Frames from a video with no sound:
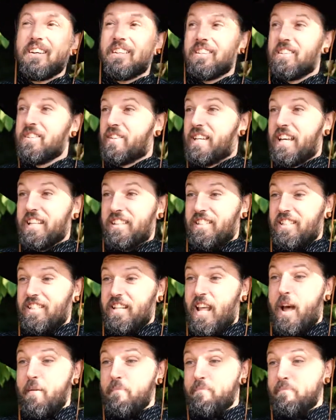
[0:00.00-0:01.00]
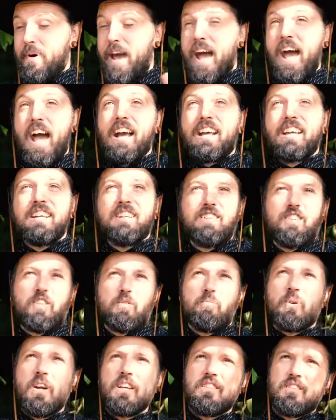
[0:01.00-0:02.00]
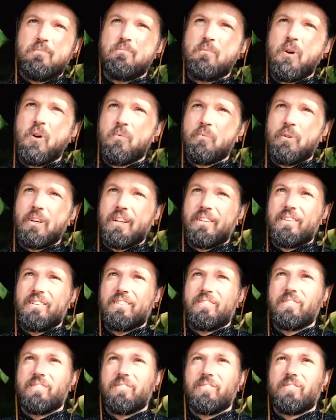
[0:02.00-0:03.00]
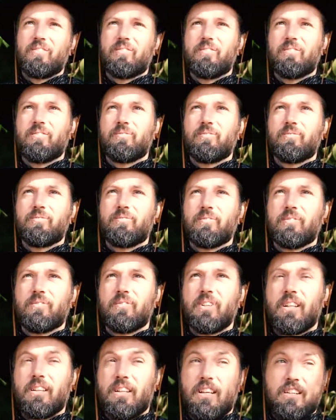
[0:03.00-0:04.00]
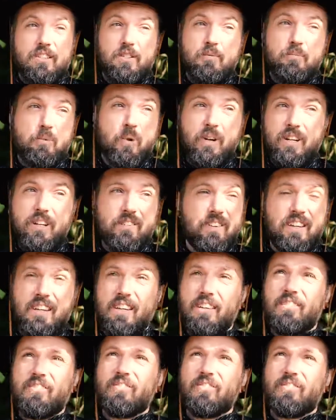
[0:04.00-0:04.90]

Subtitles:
you can snap back into the present moment. And that's the point of it.